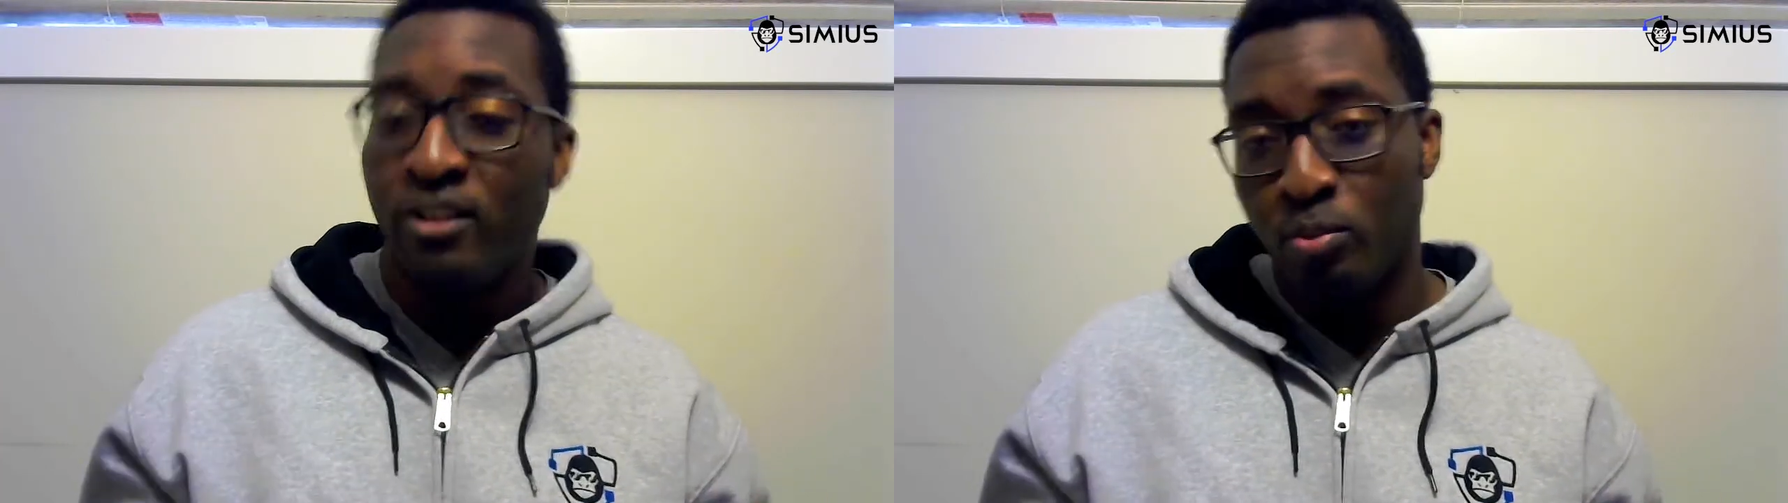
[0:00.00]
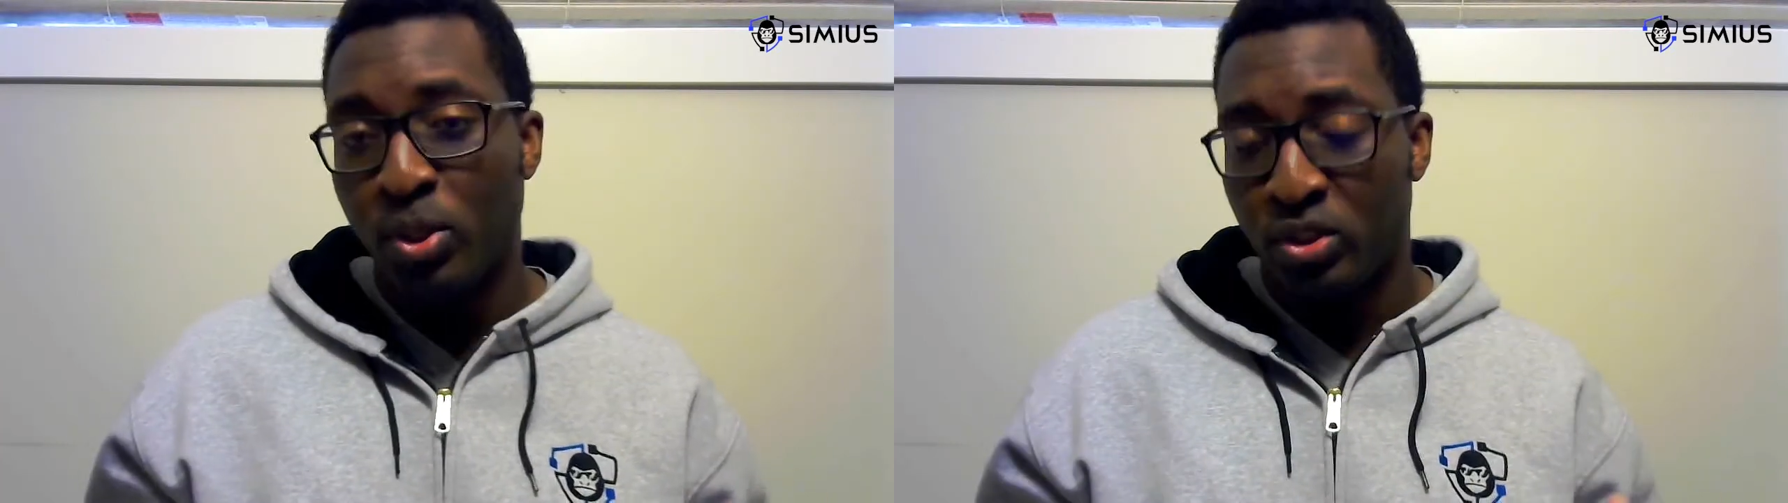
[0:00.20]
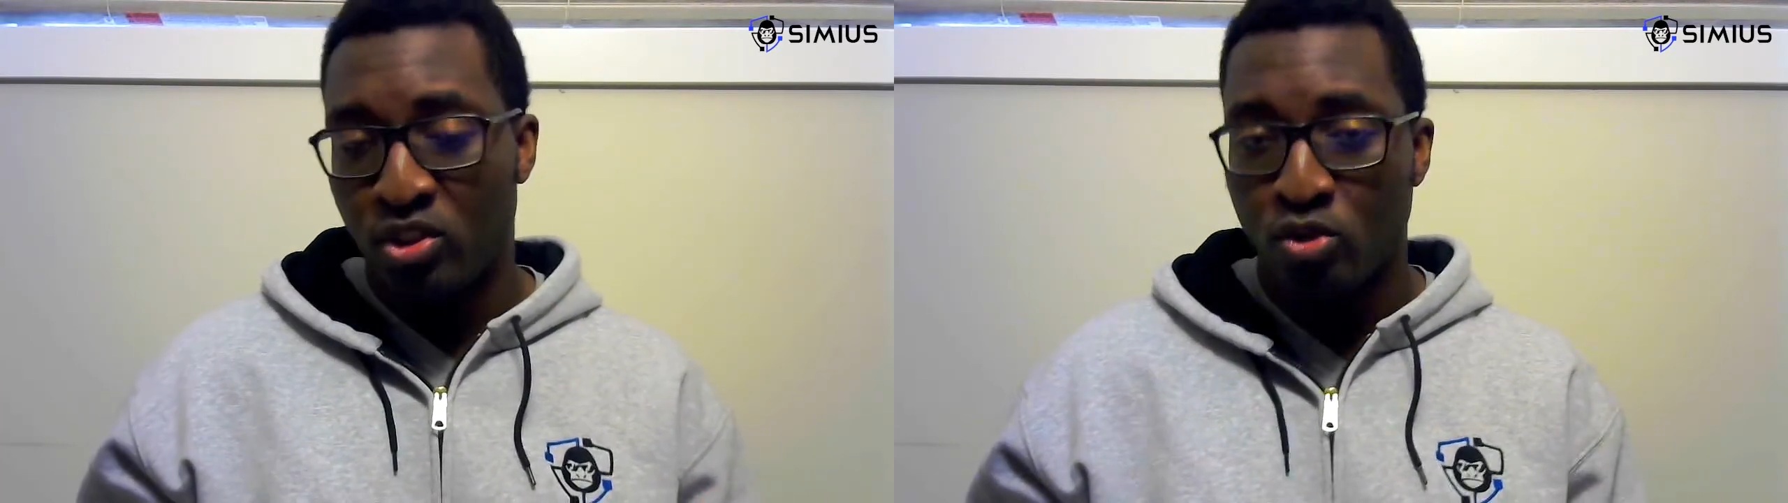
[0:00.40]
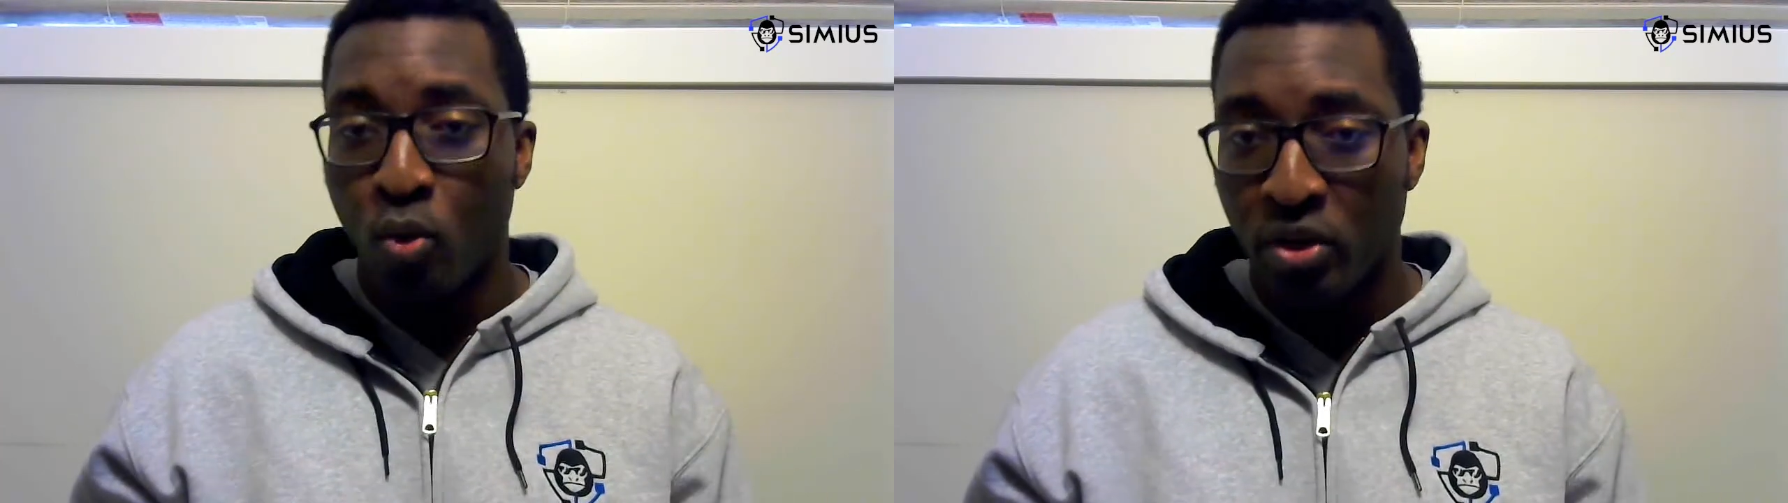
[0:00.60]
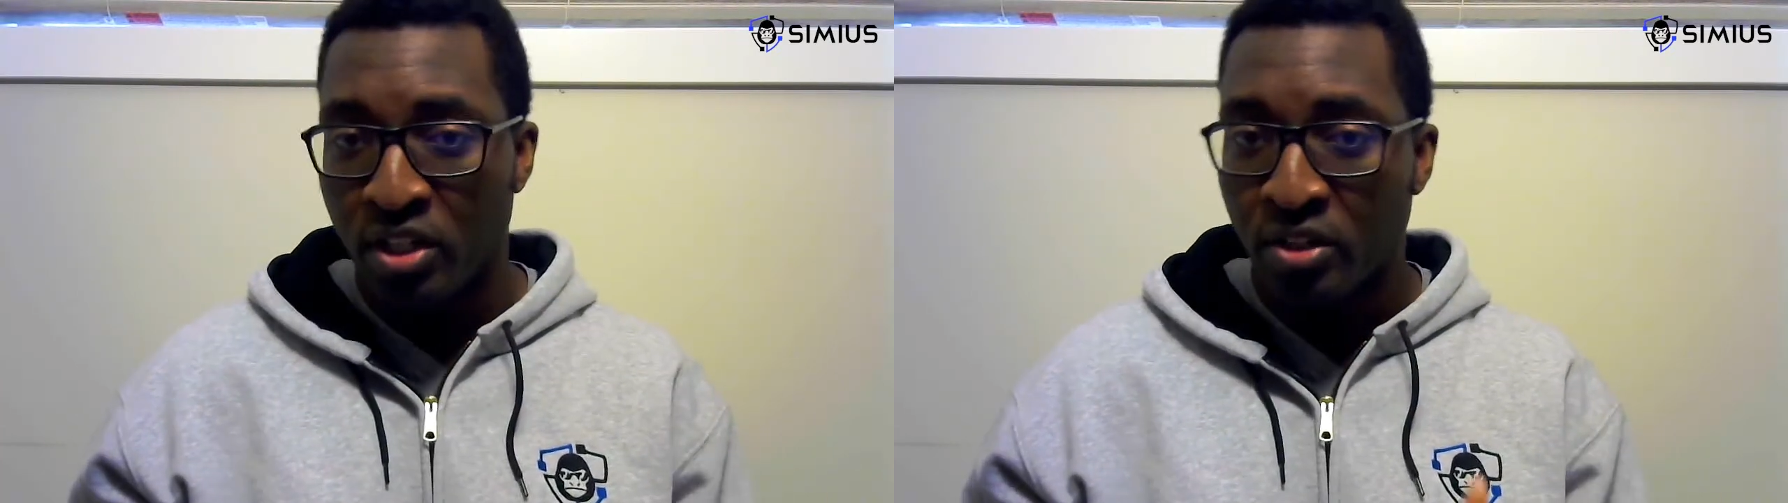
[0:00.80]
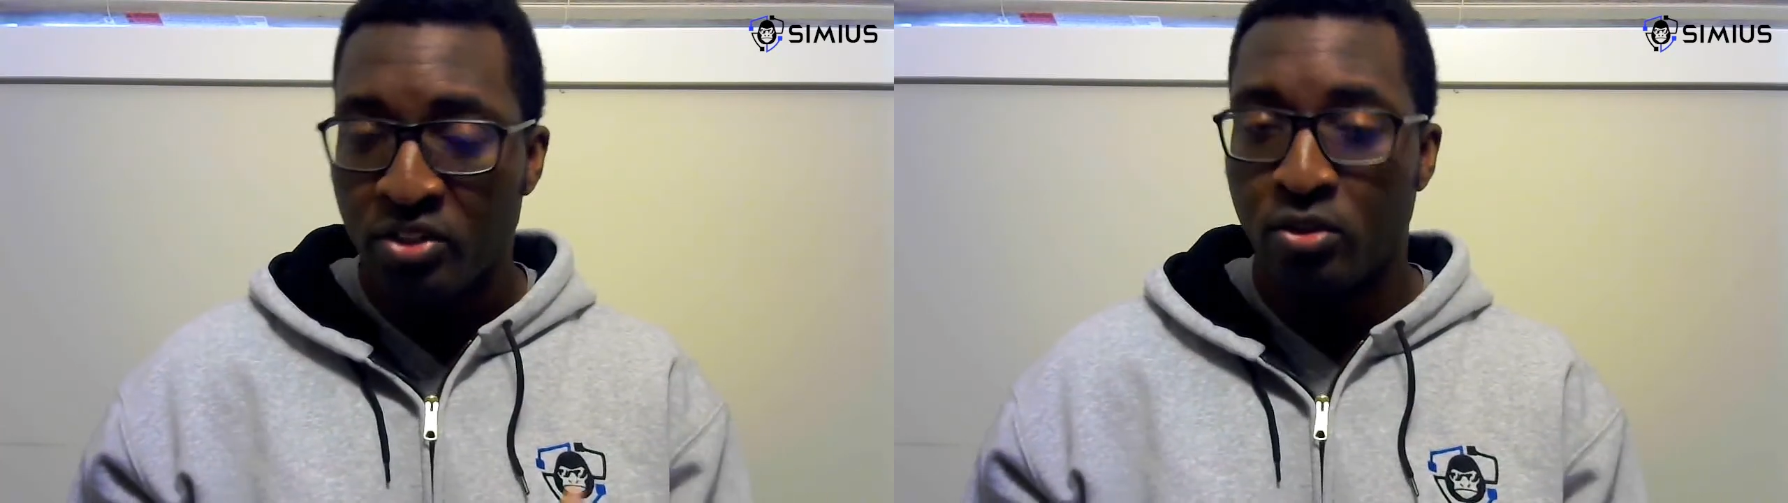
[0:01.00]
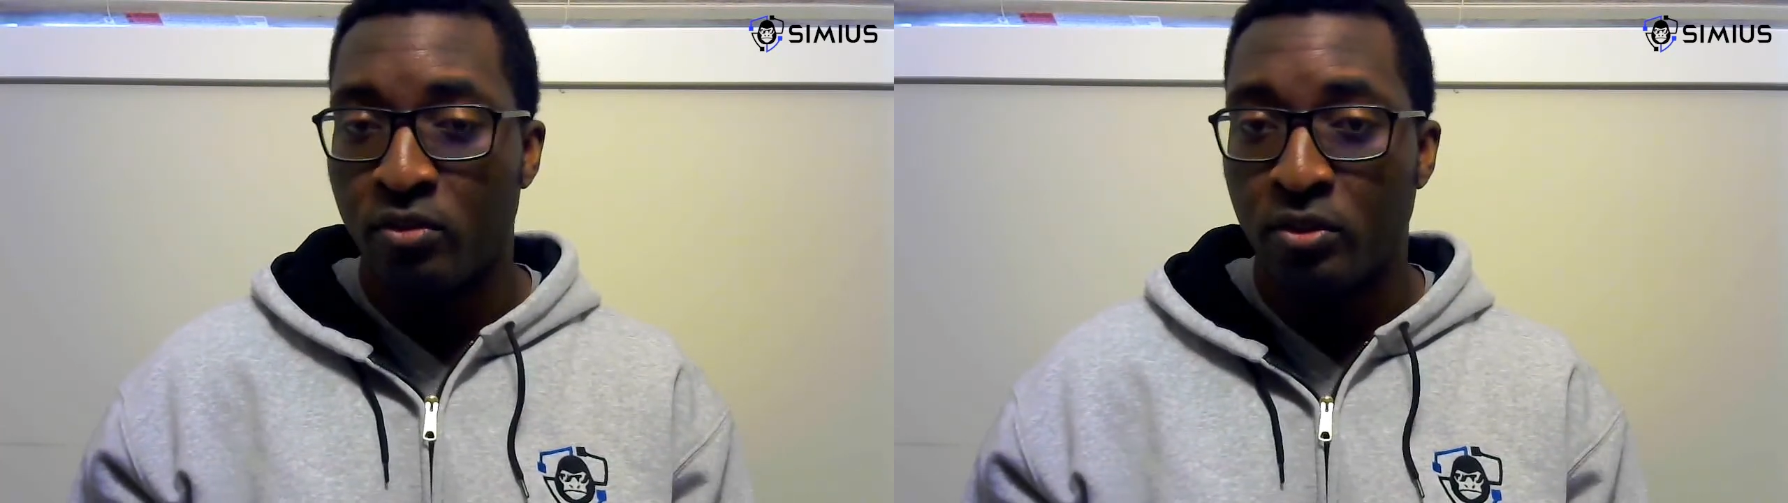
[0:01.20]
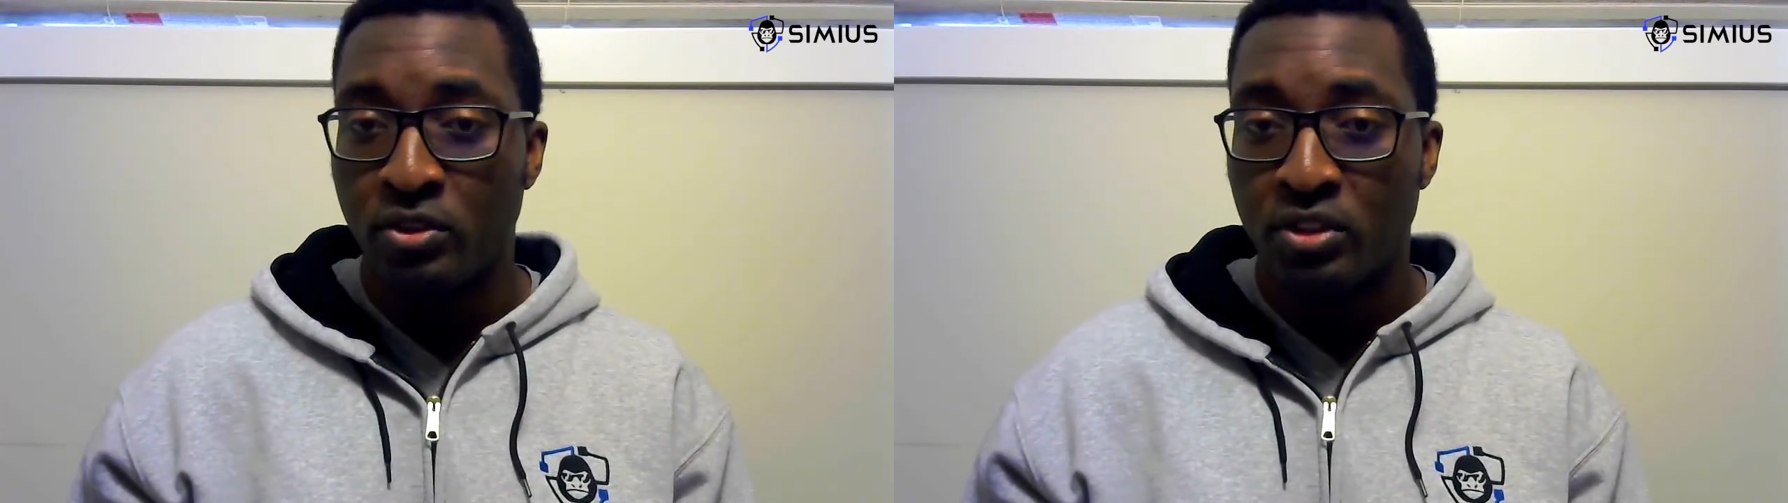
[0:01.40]
being stored in our
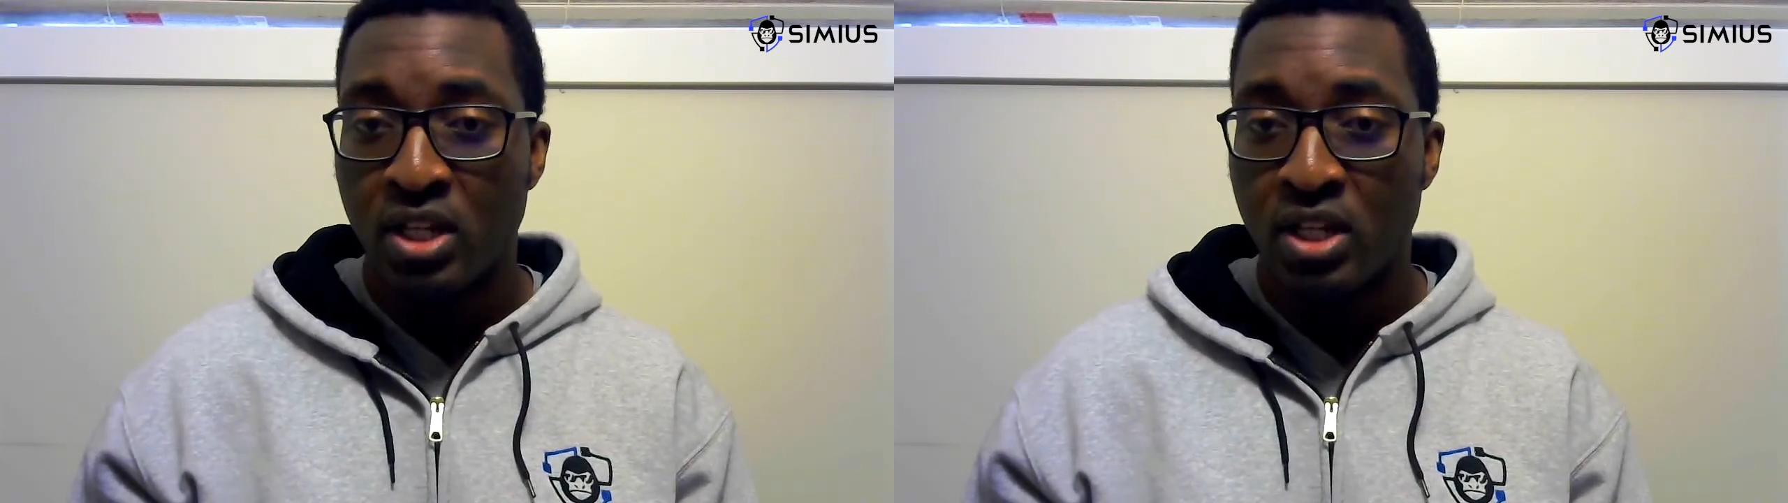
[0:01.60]
servers.